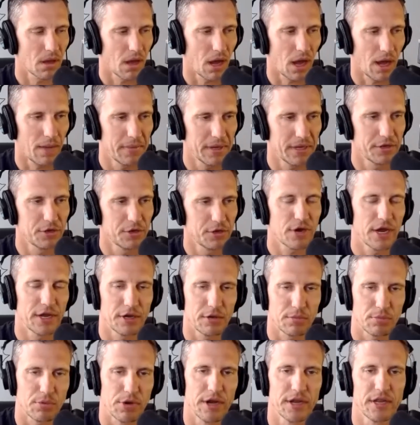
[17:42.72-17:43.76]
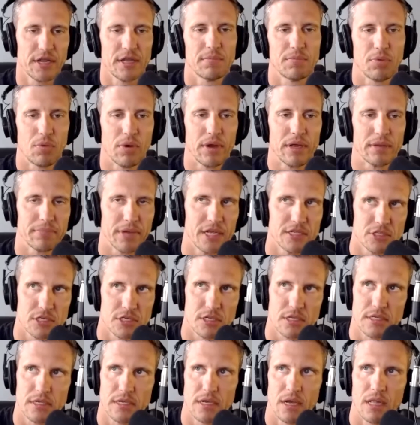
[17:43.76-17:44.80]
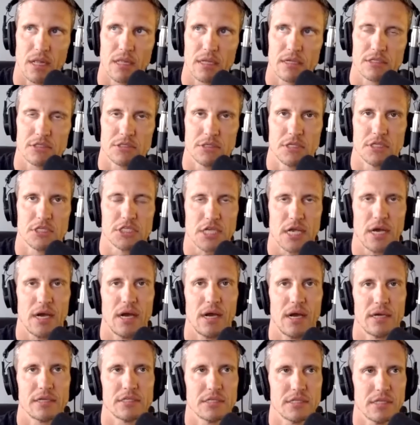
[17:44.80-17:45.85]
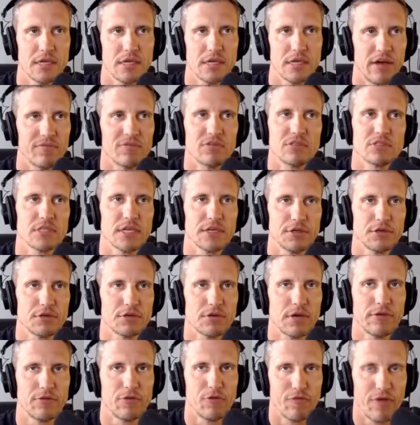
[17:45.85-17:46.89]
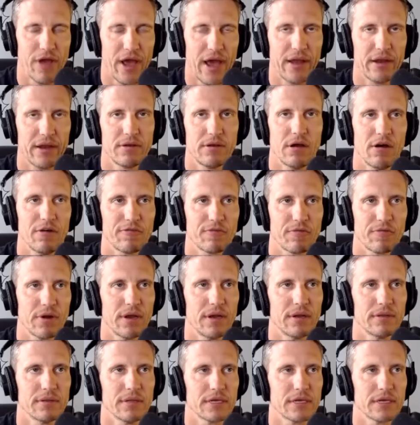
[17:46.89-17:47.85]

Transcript: I mean, you're at your breaking point, basically yelling to the sky, to the heavens that you're you've had enough, right?